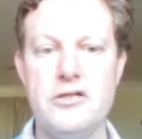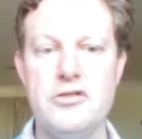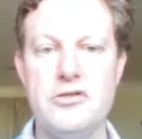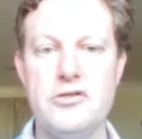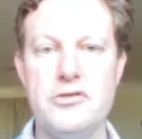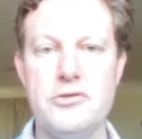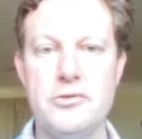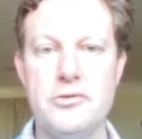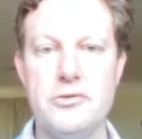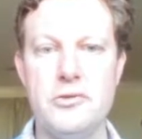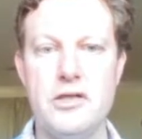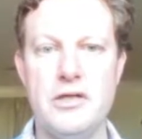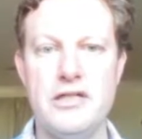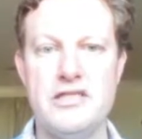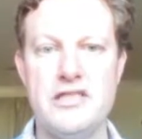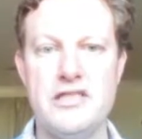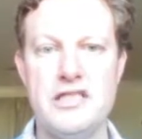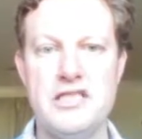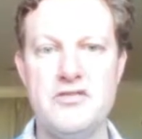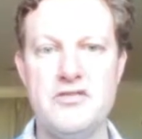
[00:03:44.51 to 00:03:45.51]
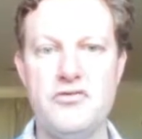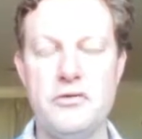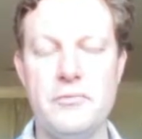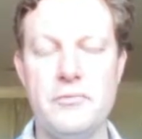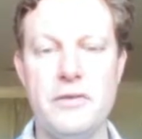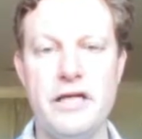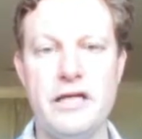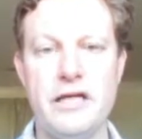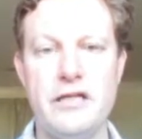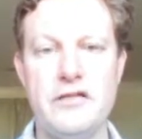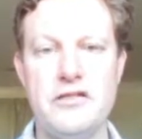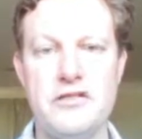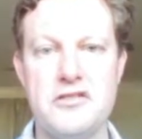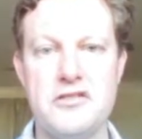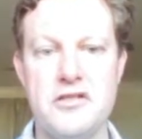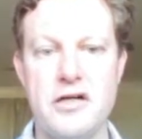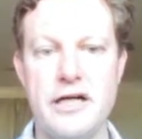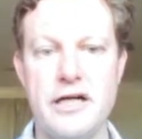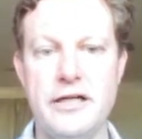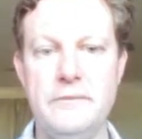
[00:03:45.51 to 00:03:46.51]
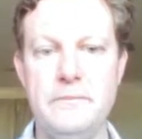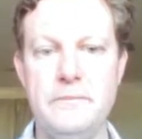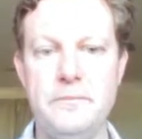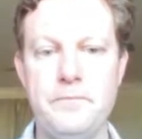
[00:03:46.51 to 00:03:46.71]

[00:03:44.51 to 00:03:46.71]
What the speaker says: to assist them in design